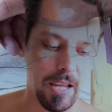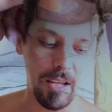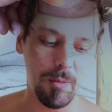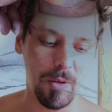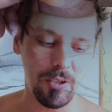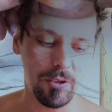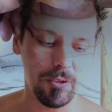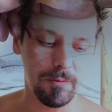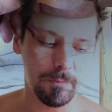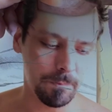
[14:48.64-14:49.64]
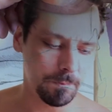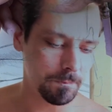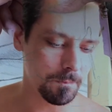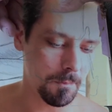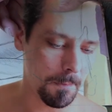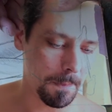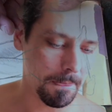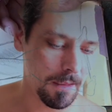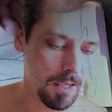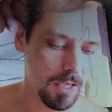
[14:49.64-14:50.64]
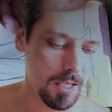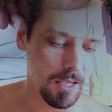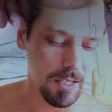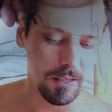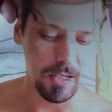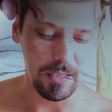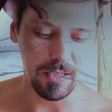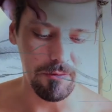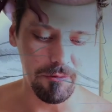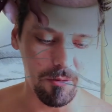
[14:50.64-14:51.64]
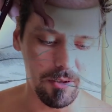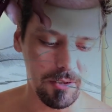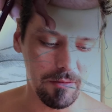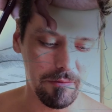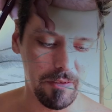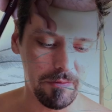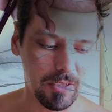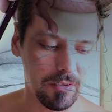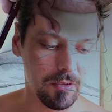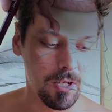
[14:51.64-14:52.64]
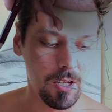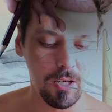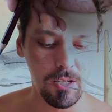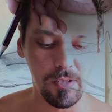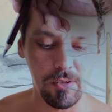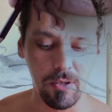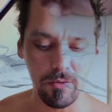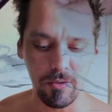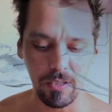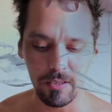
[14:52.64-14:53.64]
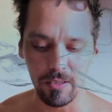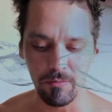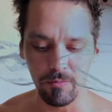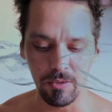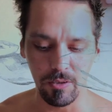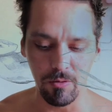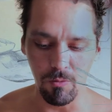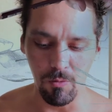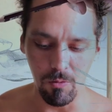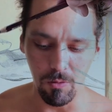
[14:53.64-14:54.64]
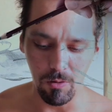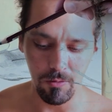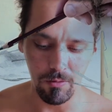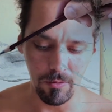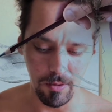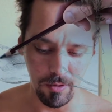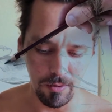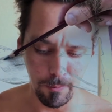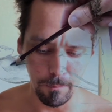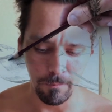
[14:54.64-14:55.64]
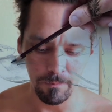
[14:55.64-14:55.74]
animation in the 1940s and 50s. So it's like this really cool, kind